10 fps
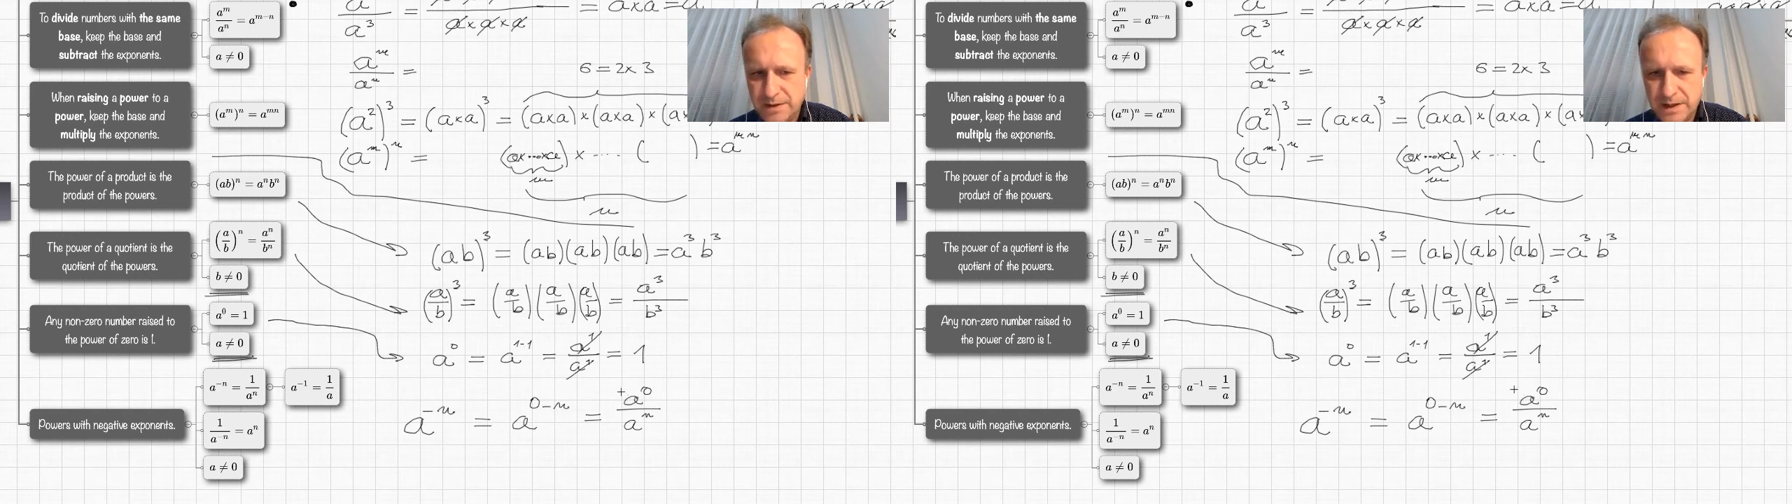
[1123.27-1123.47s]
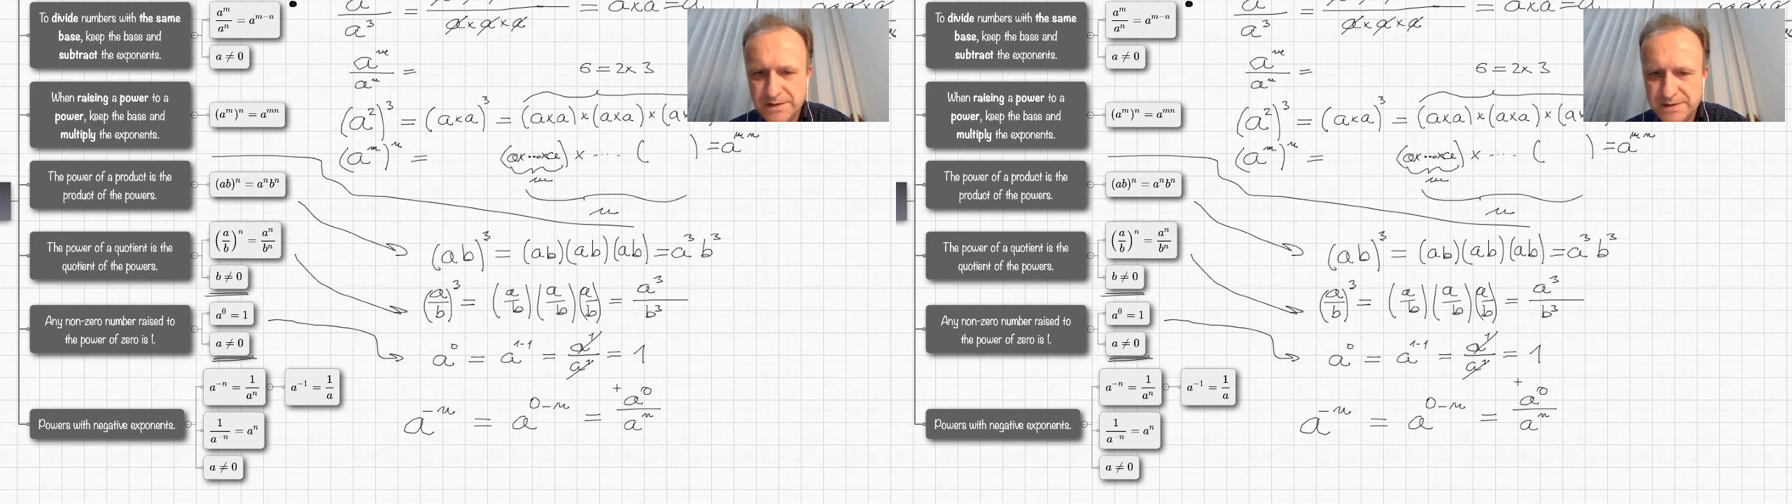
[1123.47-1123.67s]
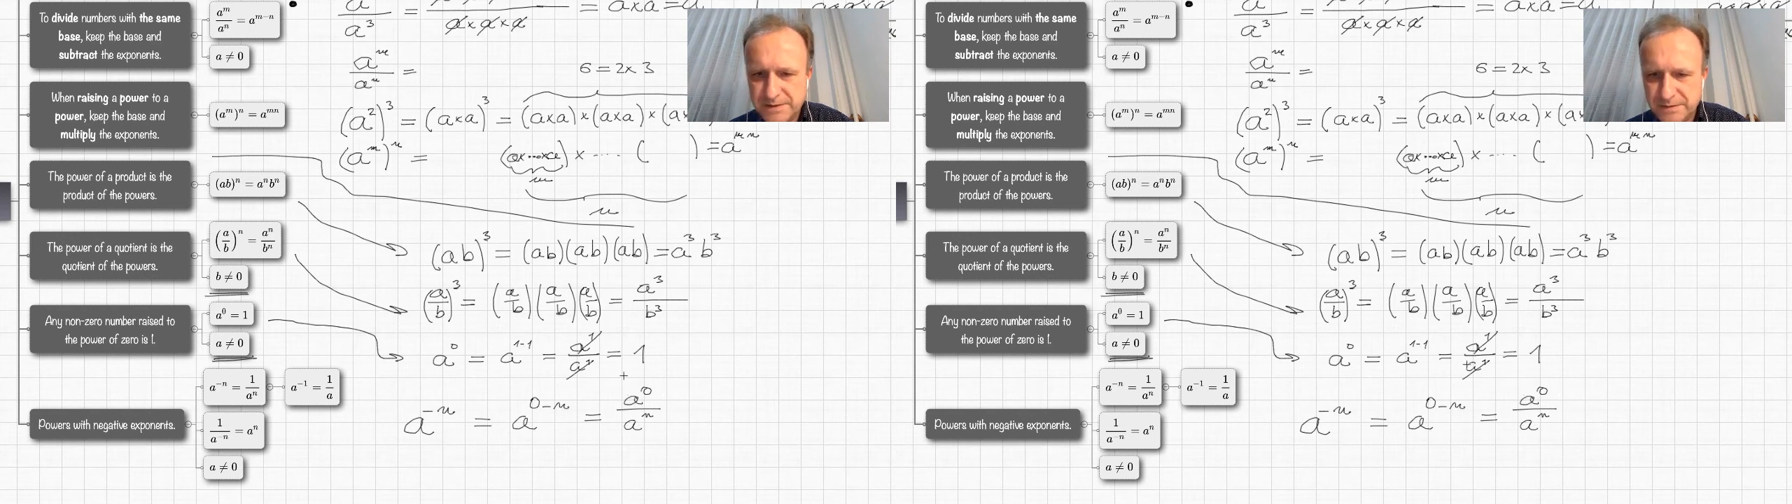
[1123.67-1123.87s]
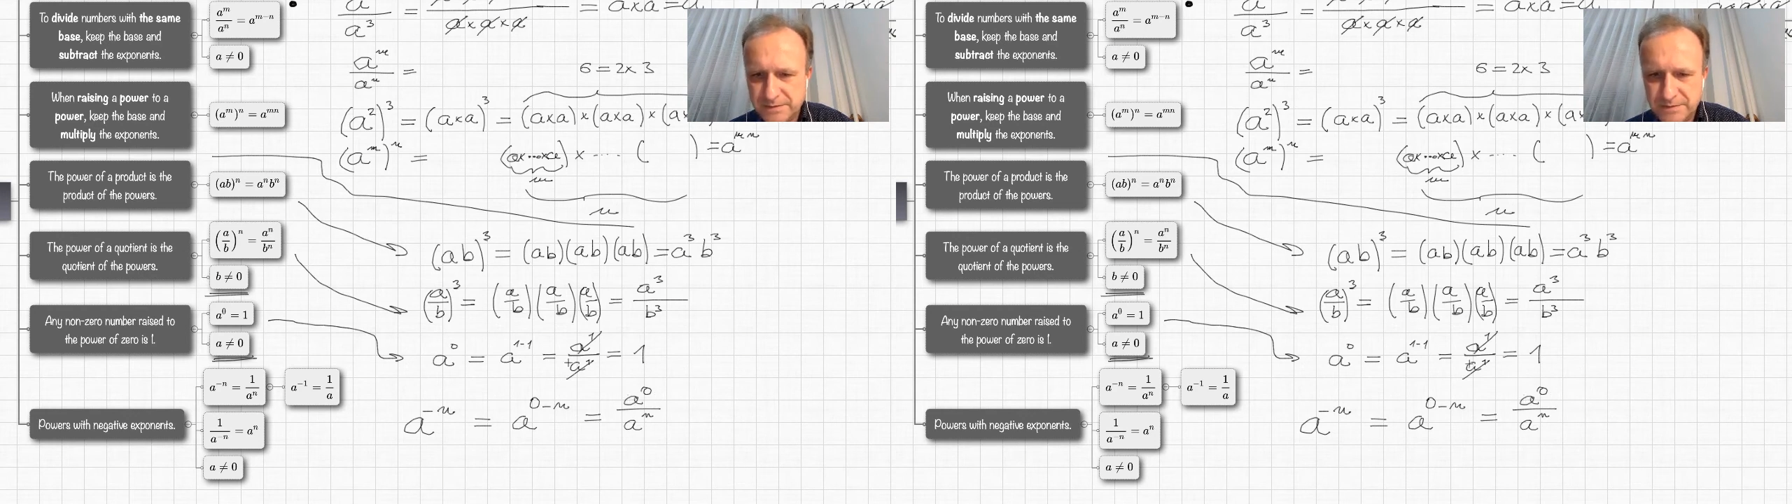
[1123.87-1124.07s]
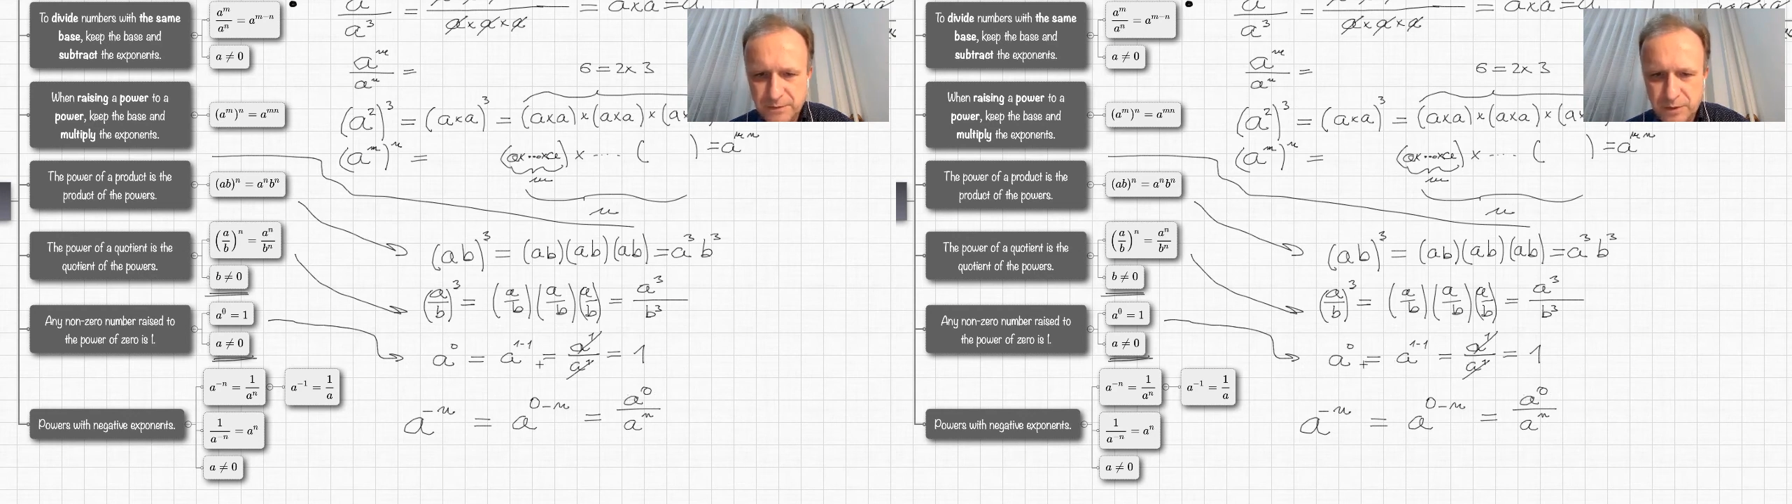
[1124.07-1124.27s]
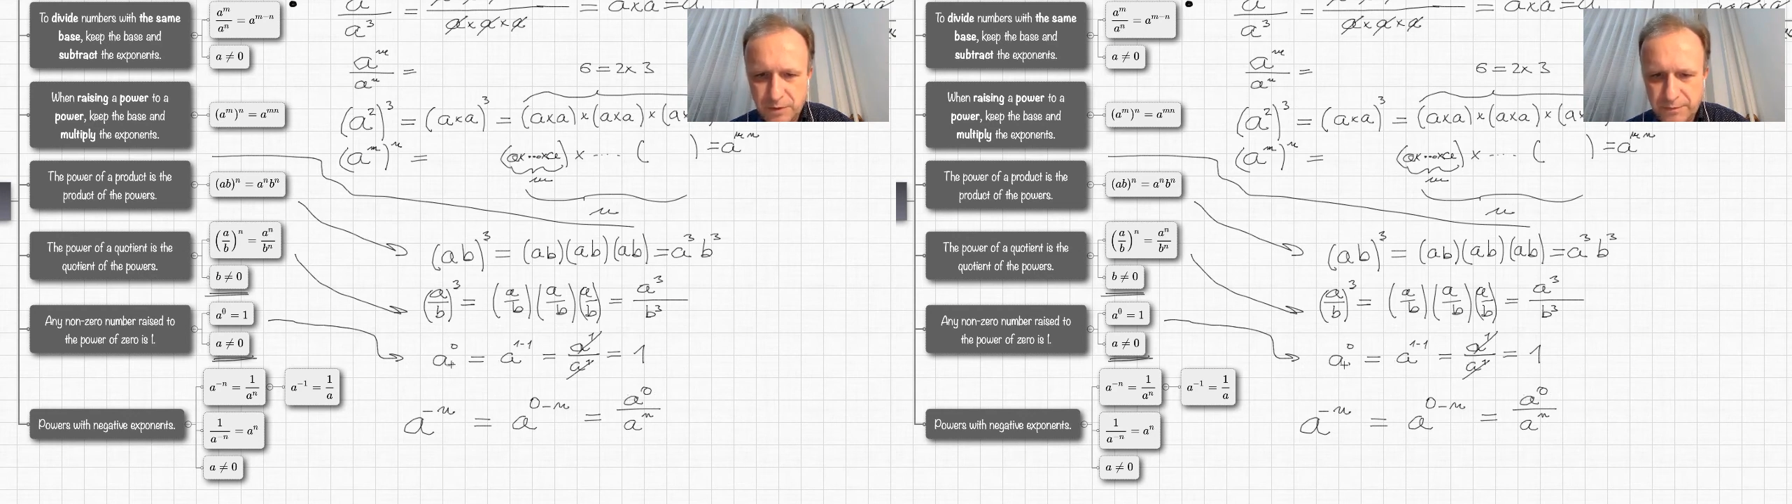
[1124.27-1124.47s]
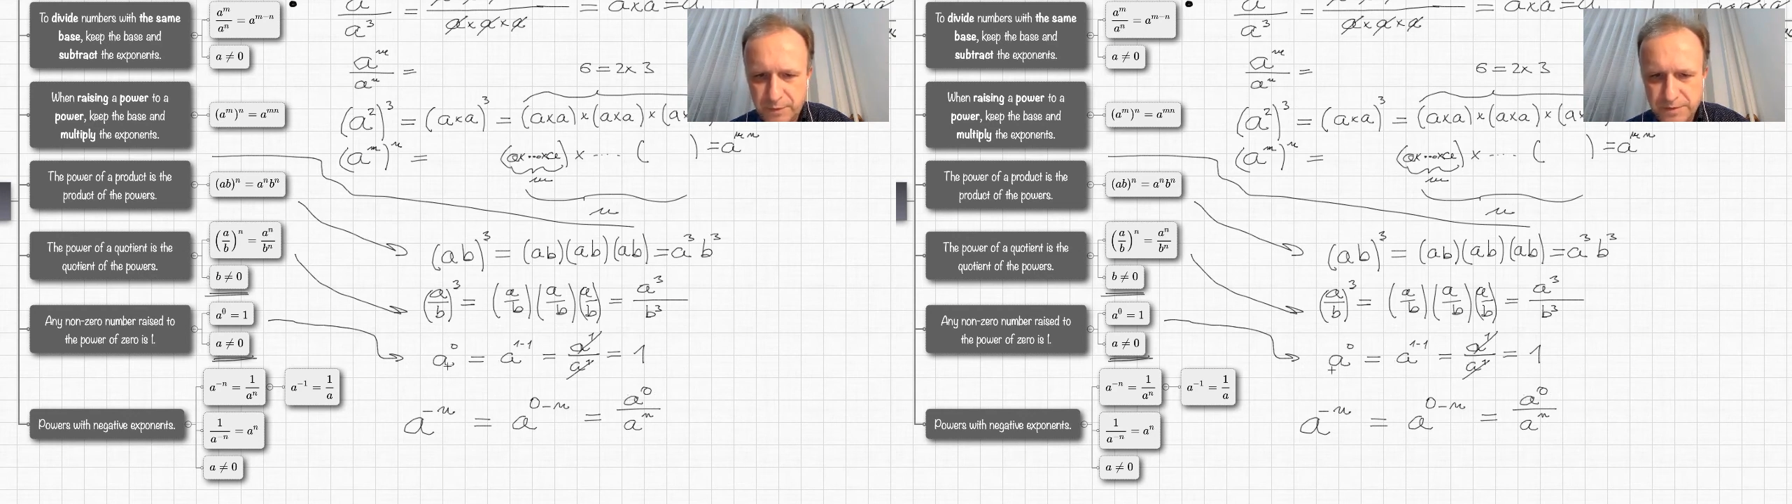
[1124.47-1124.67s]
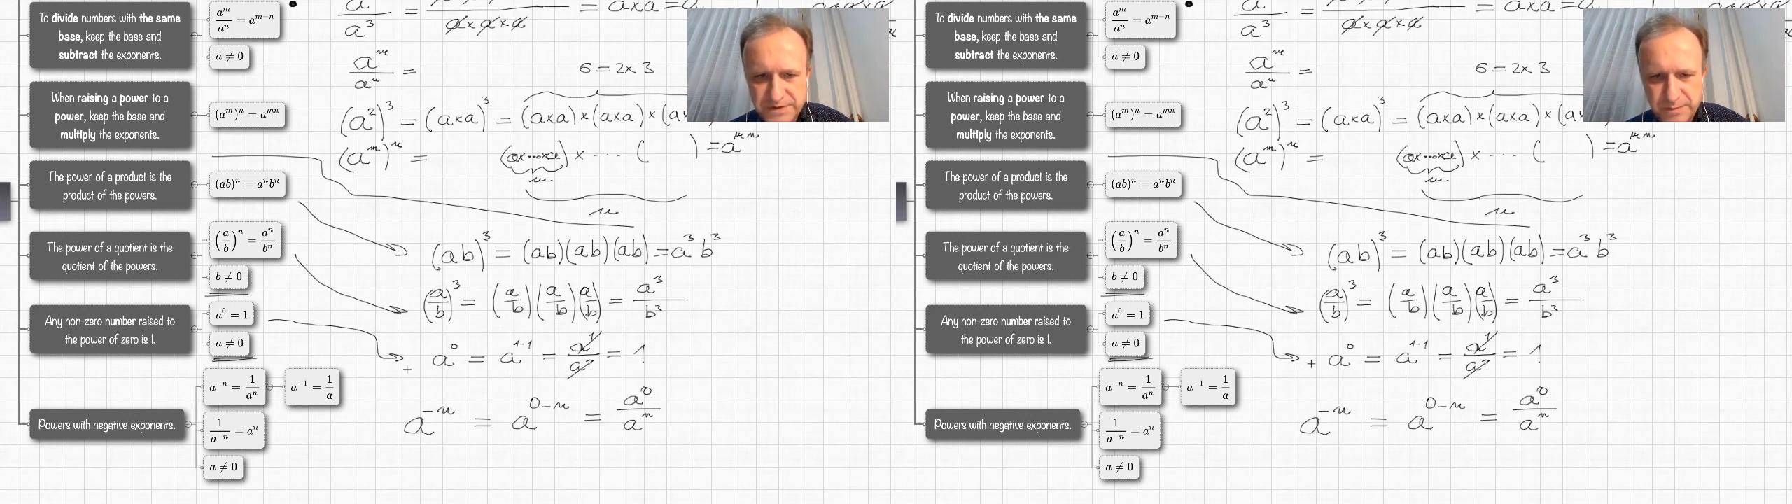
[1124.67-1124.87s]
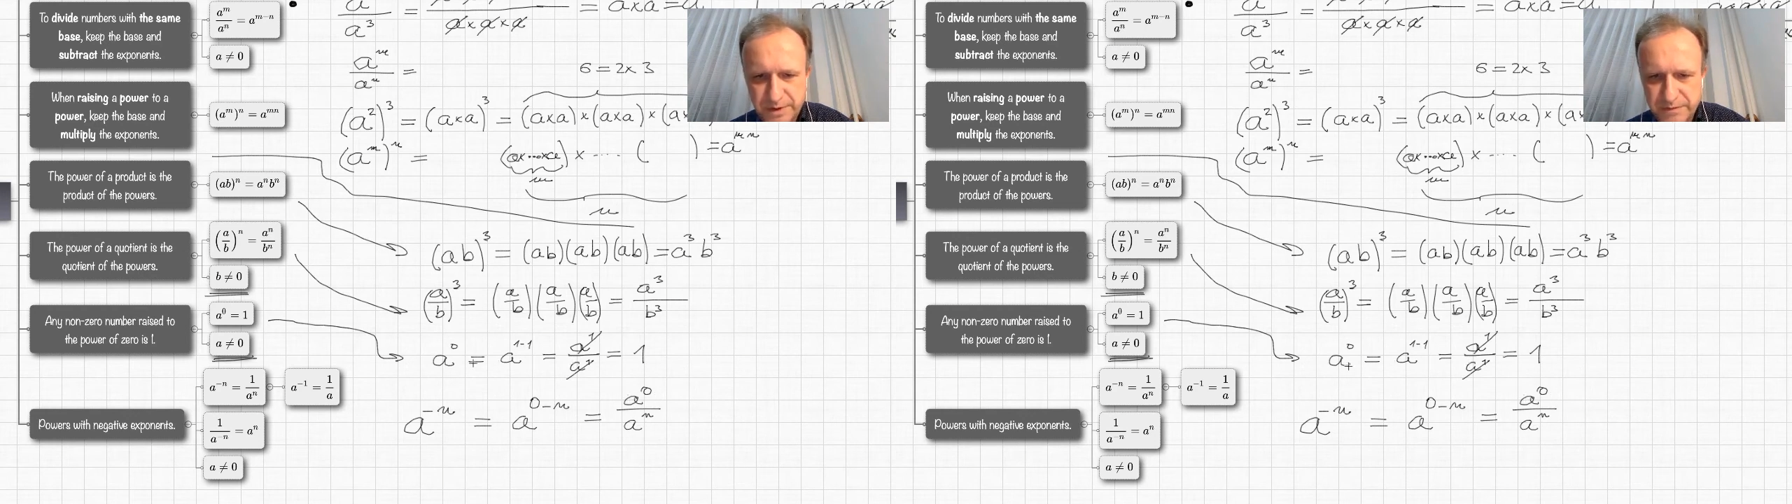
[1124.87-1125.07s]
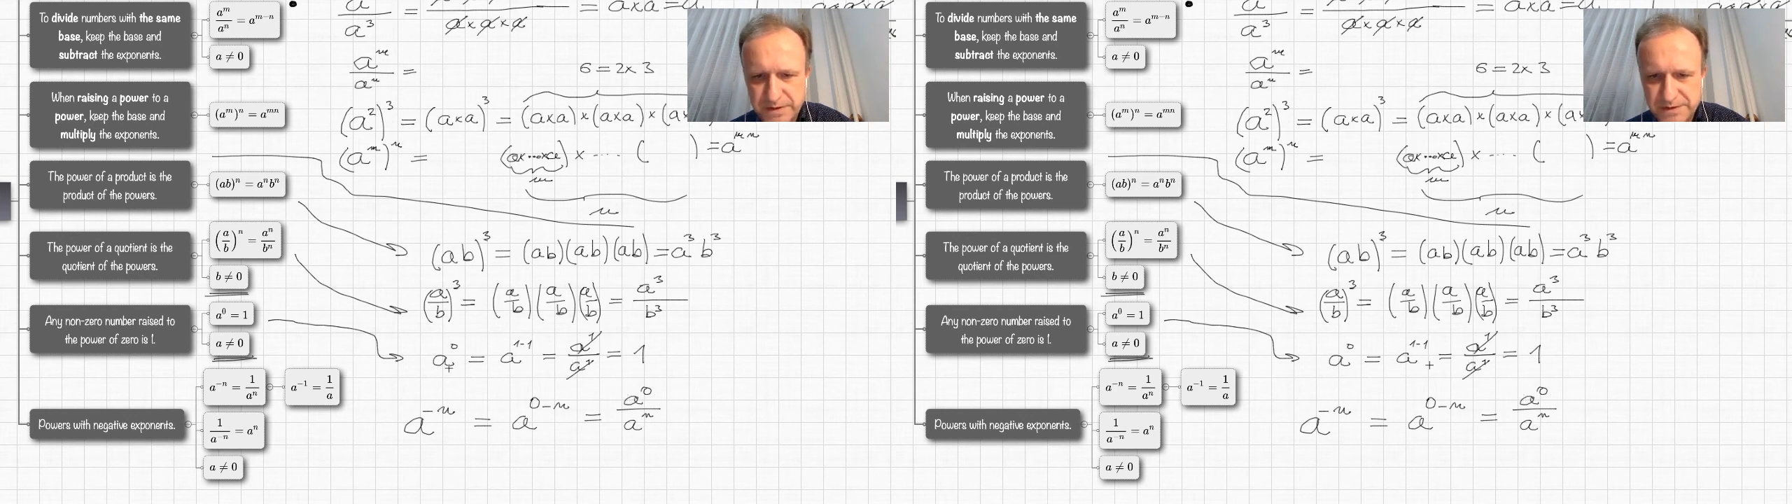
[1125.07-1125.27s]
as you know from these previous